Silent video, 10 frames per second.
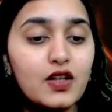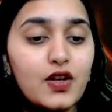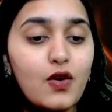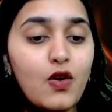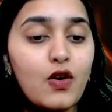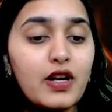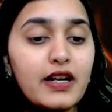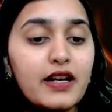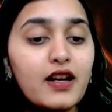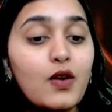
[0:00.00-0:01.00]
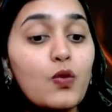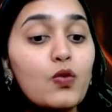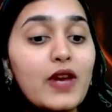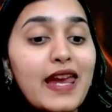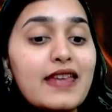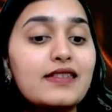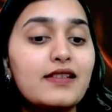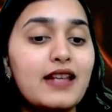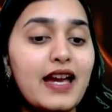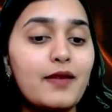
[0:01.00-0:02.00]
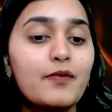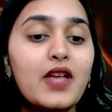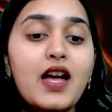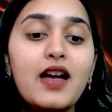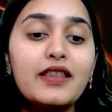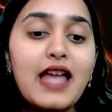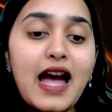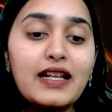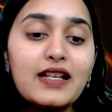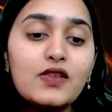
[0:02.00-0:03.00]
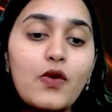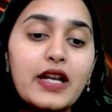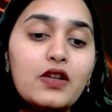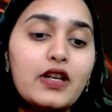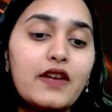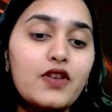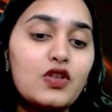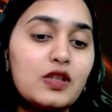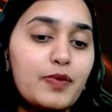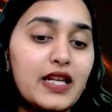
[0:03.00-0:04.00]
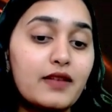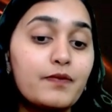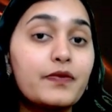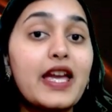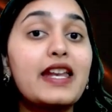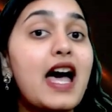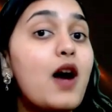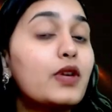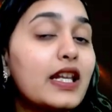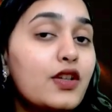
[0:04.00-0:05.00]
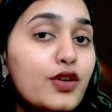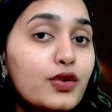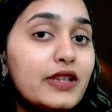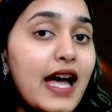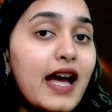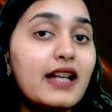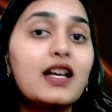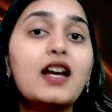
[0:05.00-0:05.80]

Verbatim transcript: do don't waste time that is going to give you speed and how can you do that